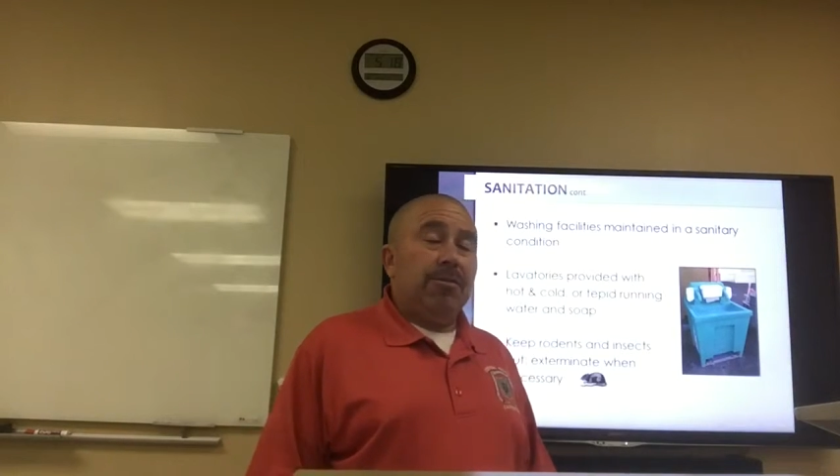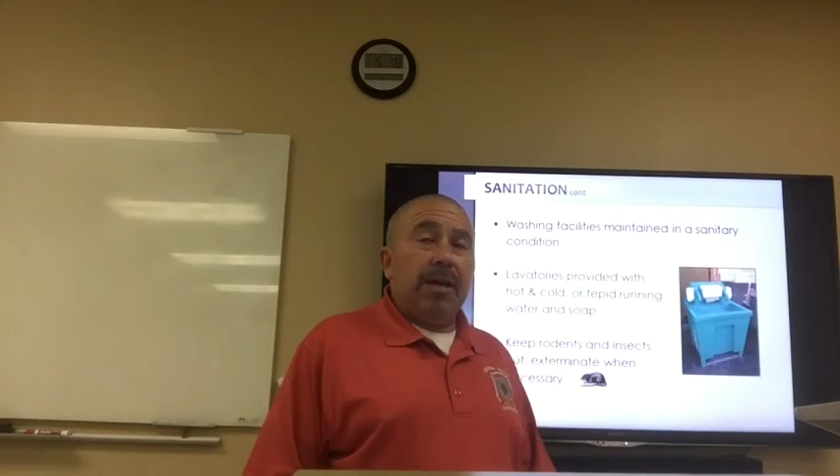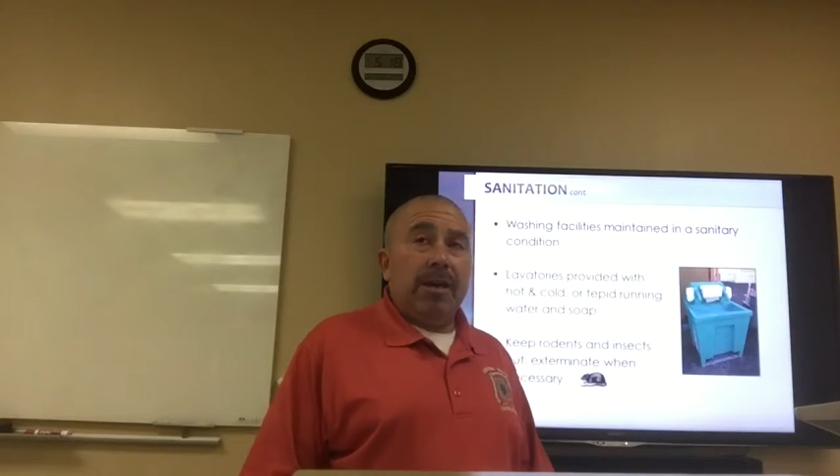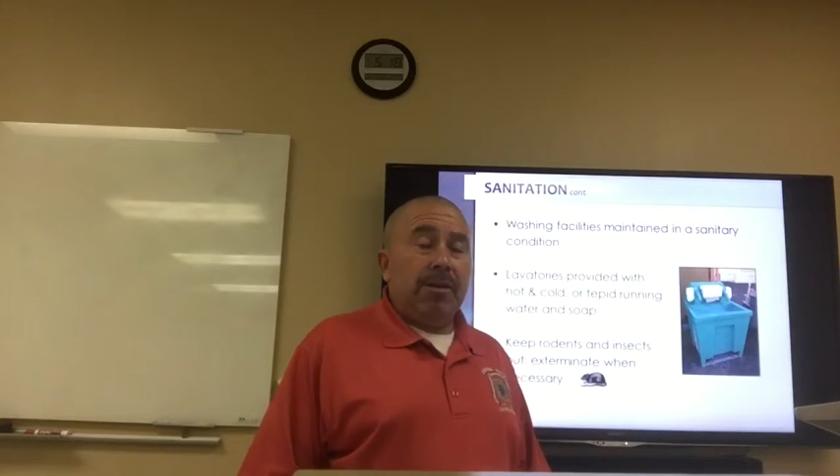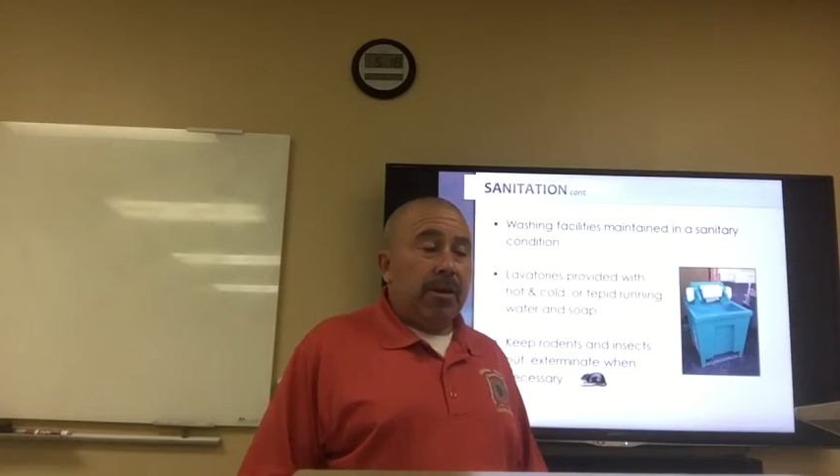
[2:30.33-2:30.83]

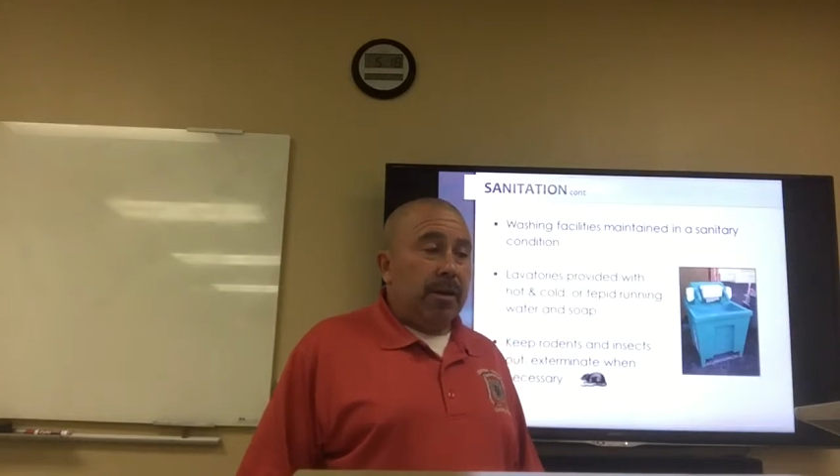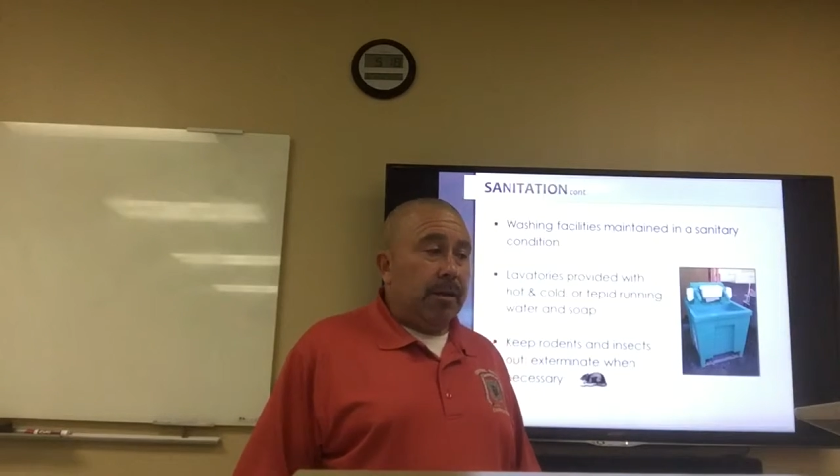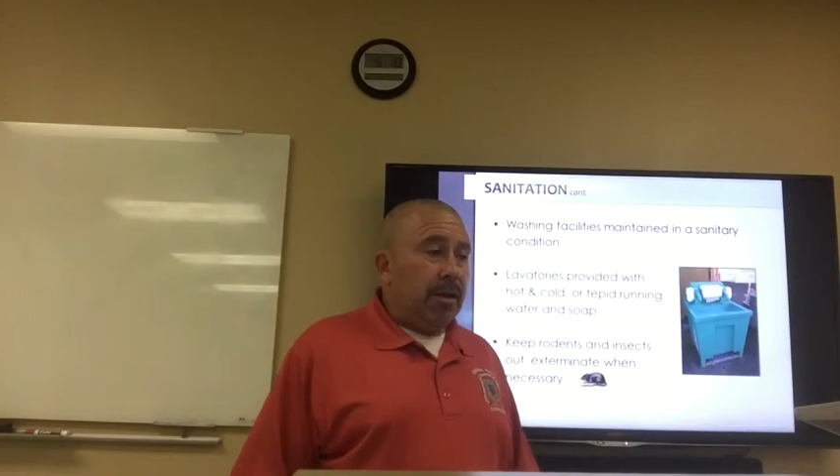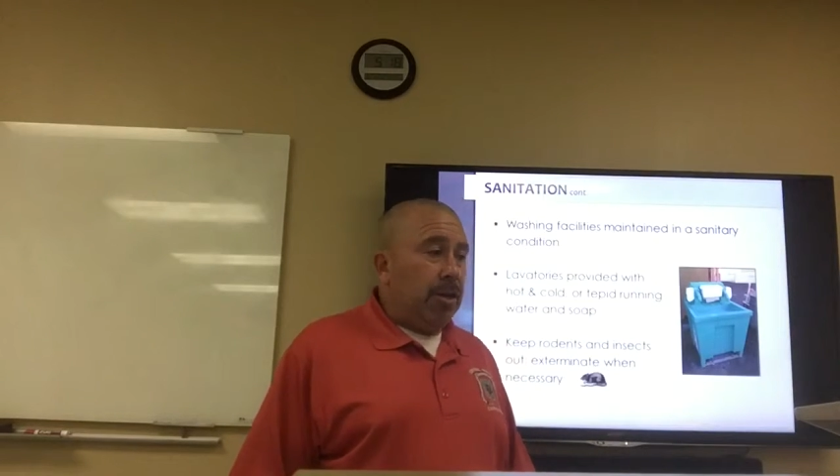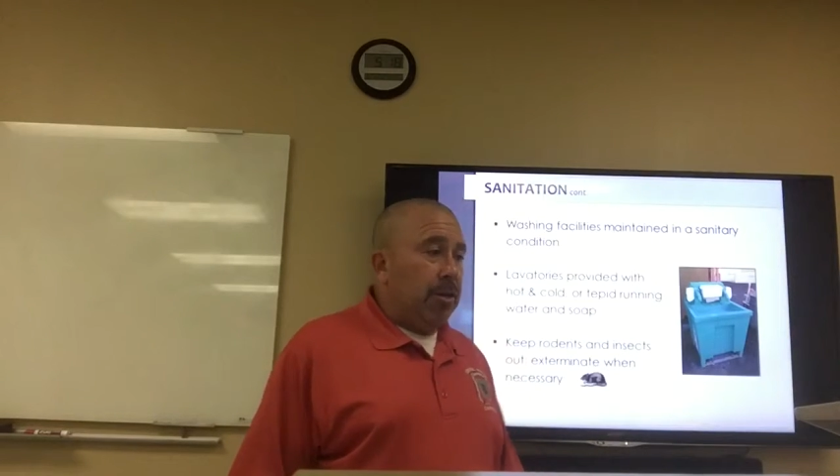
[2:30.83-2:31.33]
sanitary
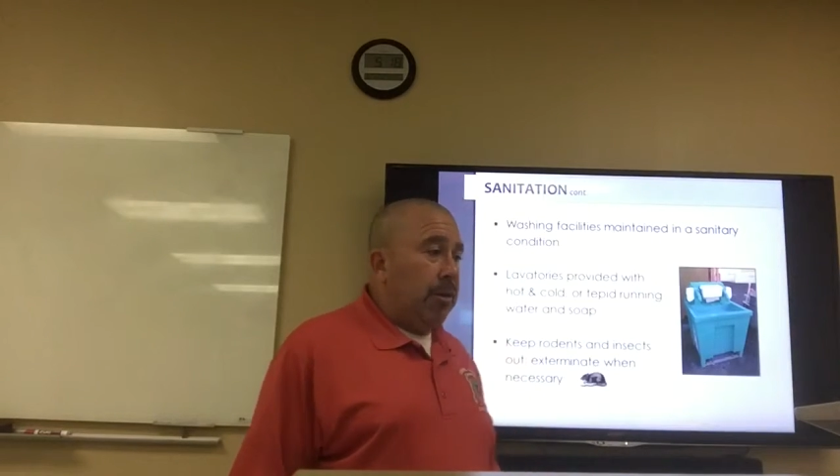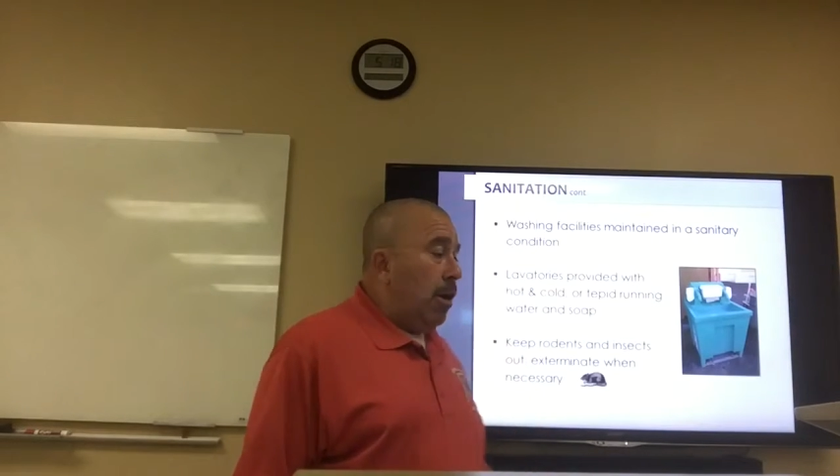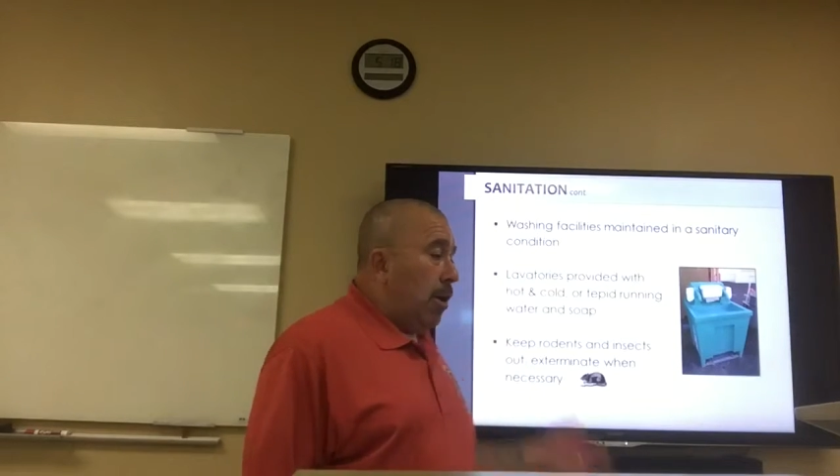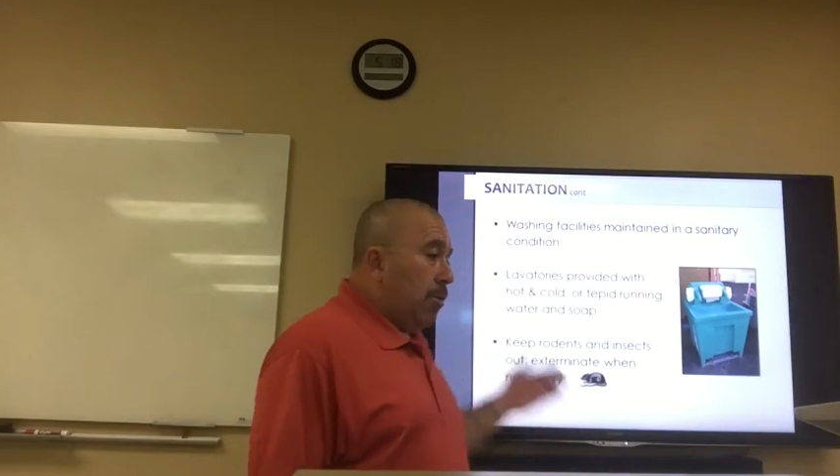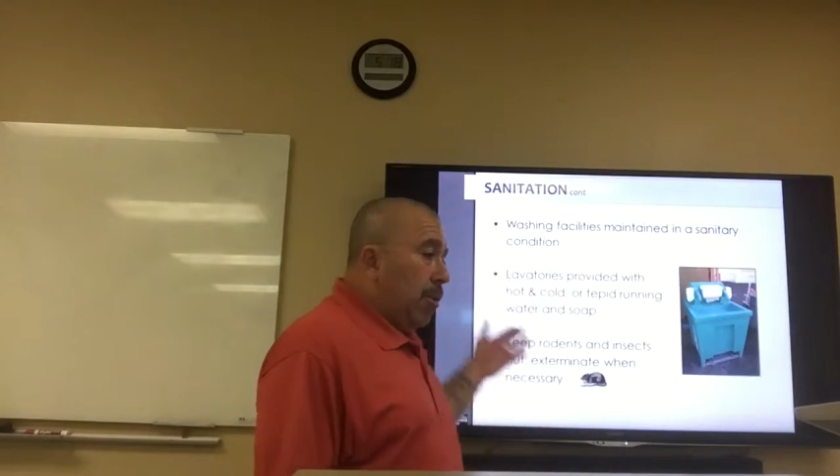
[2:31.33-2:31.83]
condition,
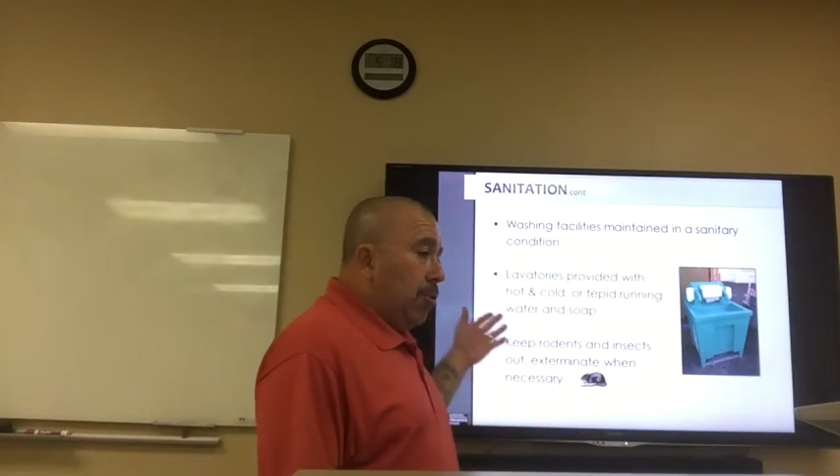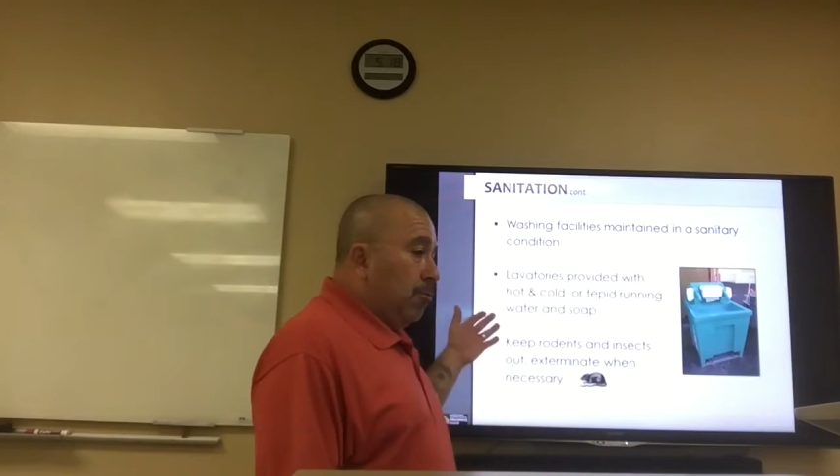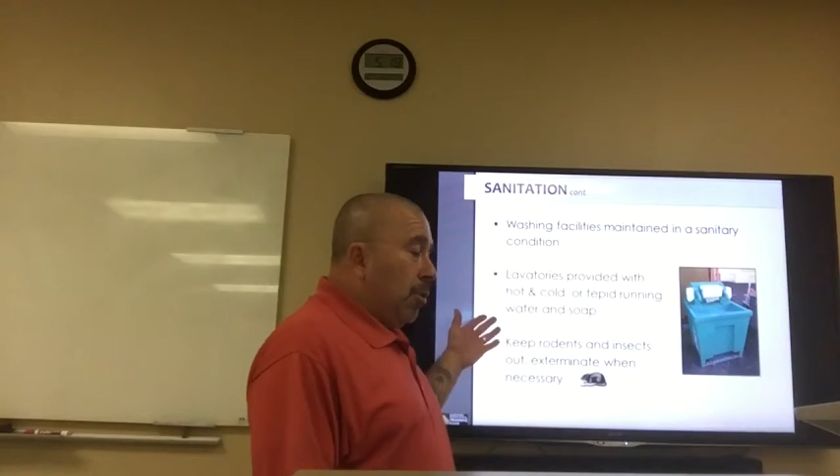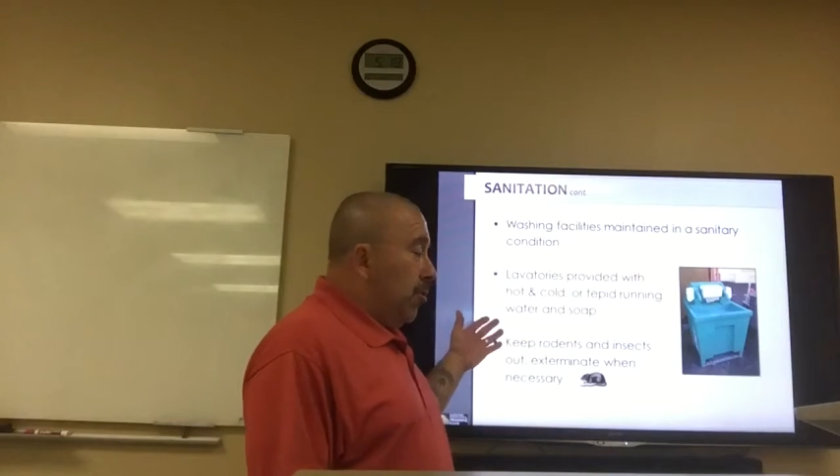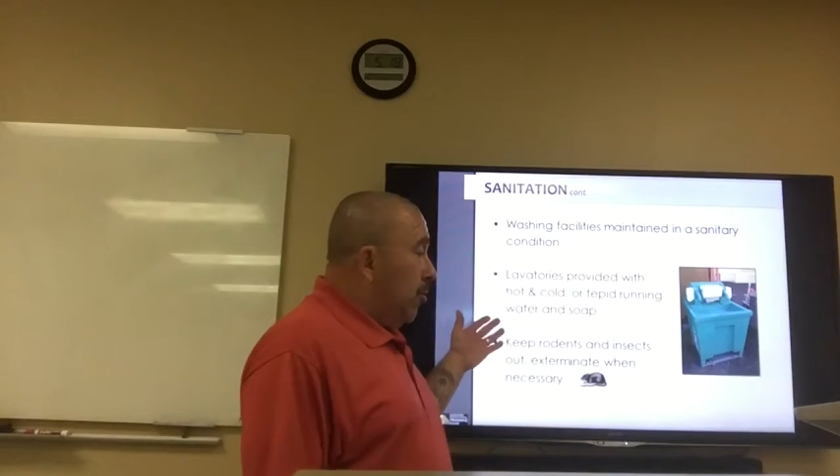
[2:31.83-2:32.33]
such
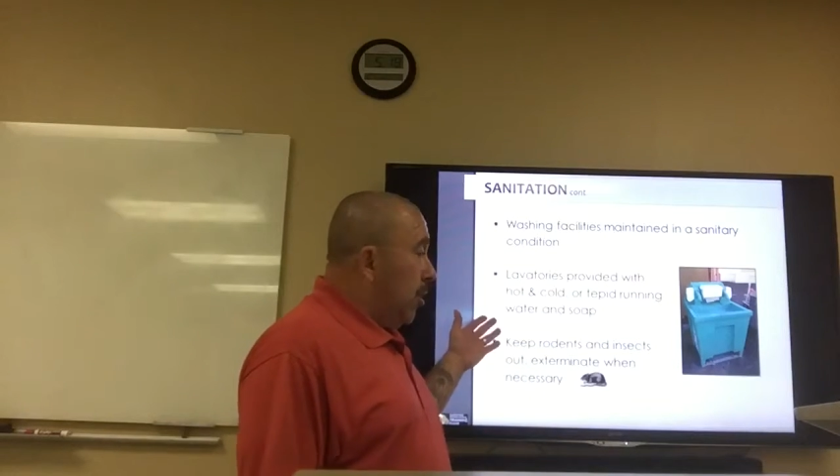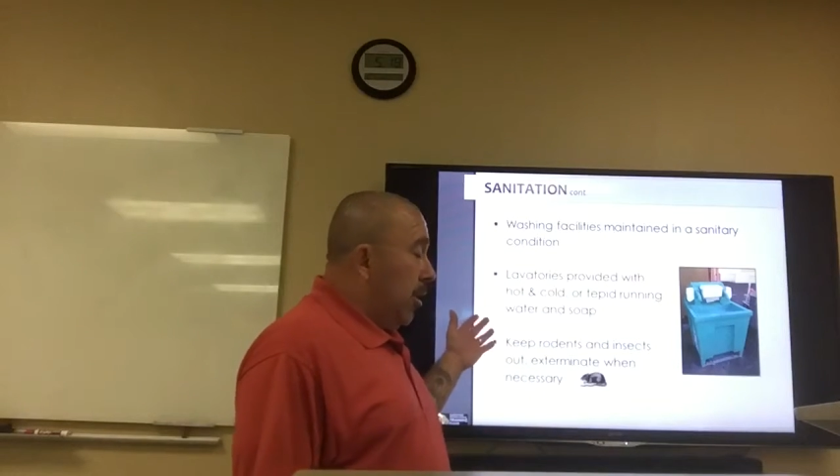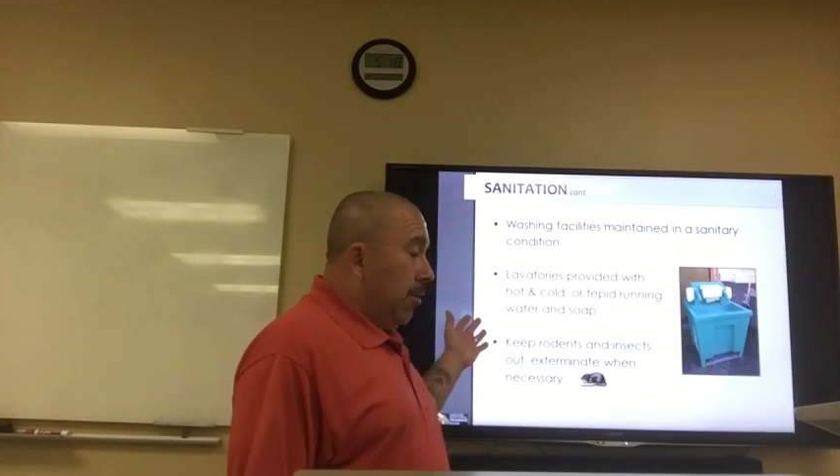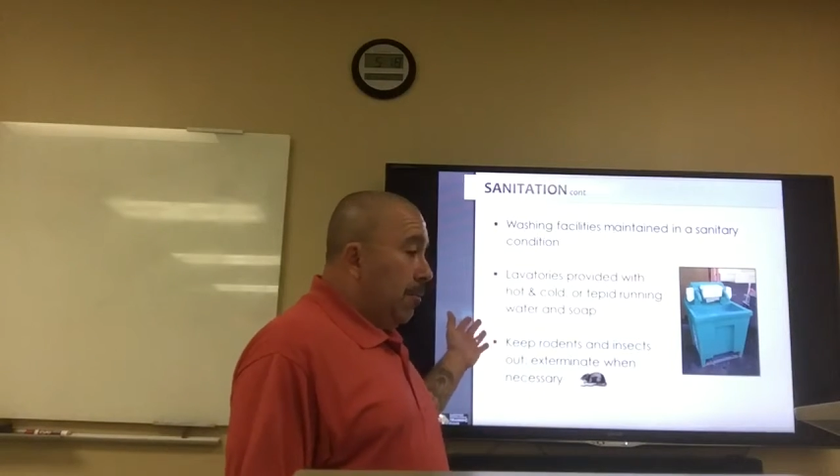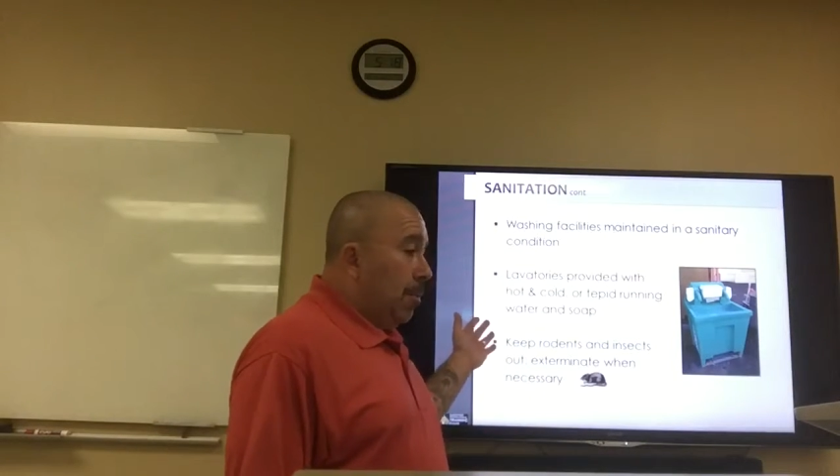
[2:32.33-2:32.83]
as what you see
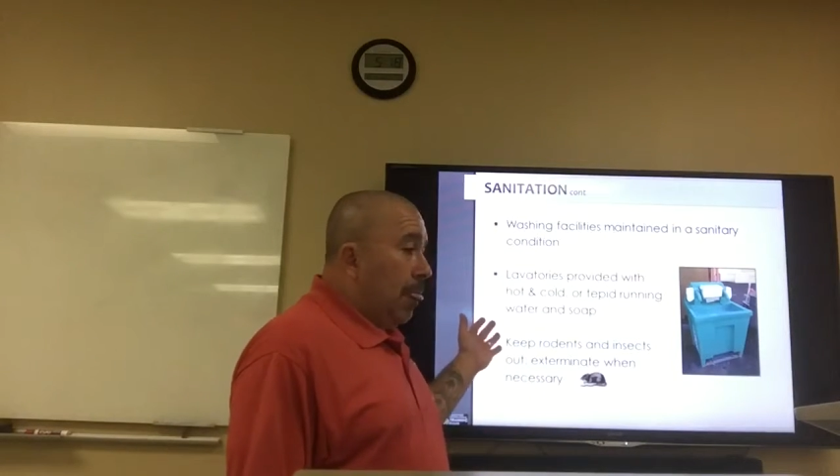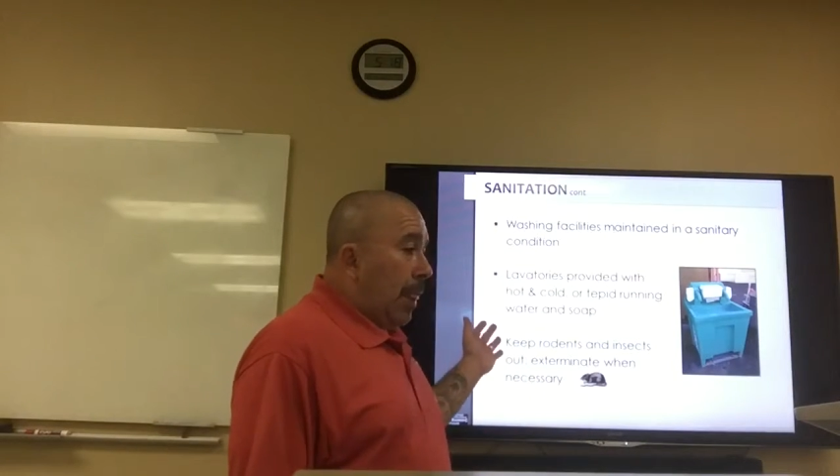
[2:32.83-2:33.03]
here.